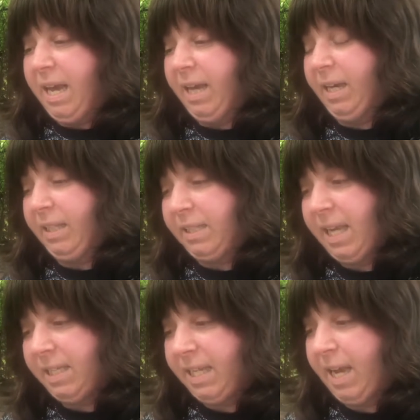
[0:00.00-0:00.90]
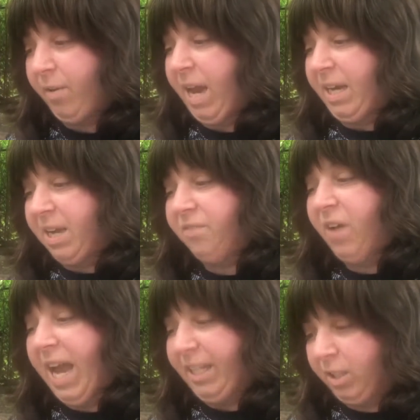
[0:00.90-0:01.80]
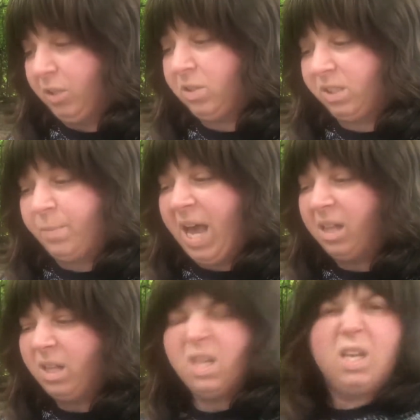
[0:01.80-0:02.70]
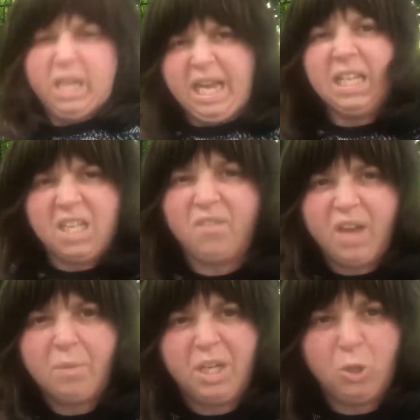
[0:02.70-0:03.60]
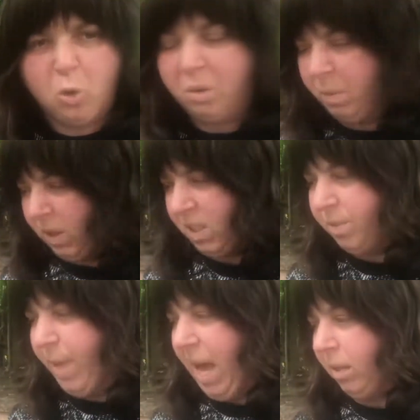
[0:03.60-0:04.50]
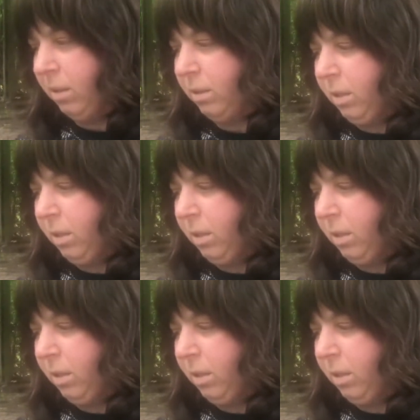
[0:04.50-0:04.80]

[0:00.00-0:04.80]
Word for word: And it says here, and if I do smell, it's a very normal smell.